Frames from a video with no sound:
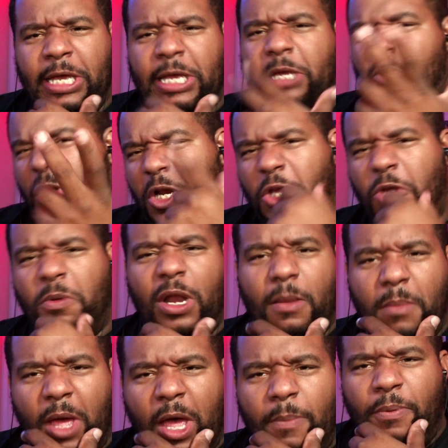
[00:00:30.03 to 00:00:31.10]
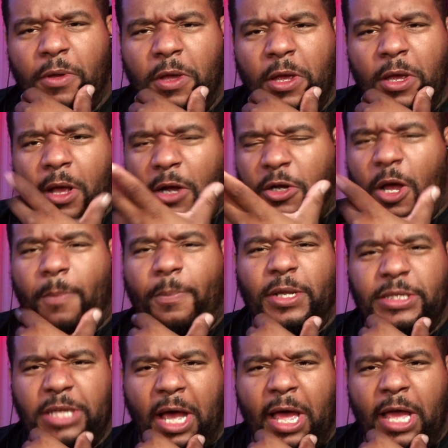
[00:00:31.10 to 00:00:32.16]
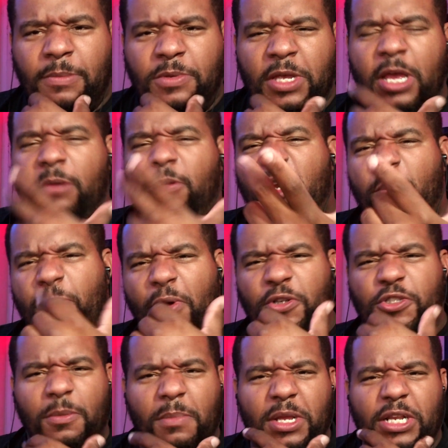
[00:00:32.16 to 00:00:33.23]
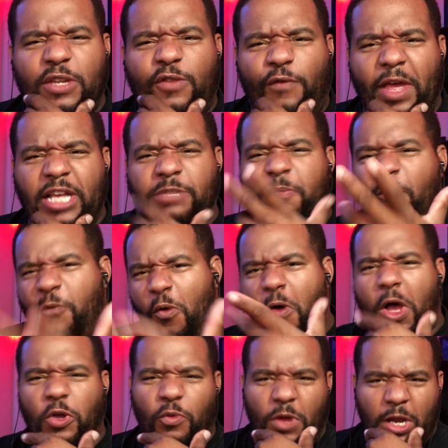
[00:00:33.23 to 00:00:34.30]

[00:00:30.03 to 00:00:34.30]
gonna grill him up a couple of times. I'm gonna punch him in his face before I grin him